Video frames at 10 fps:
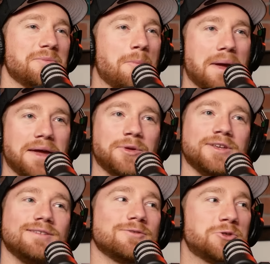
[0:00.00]
that
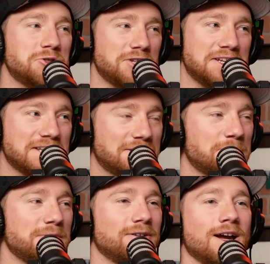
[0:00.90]
maybe could change that a little
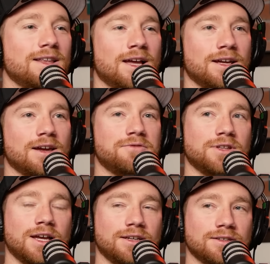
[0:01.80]
bit, right? Like, I
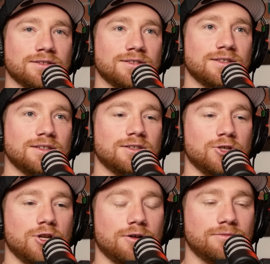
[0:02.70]
feel like,
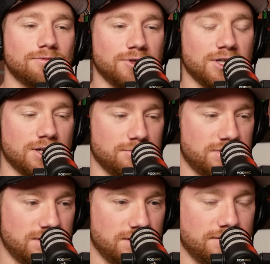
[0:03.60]
you know, when it
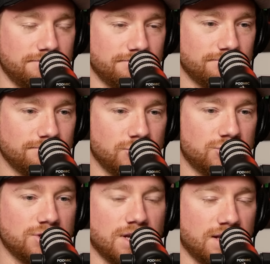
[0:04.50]
comes to
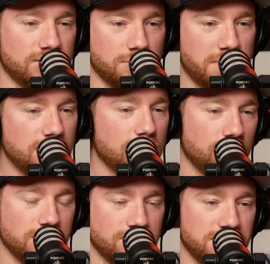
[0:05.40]
merchandise, like, depending on
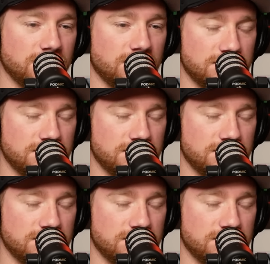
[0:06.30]
what your deal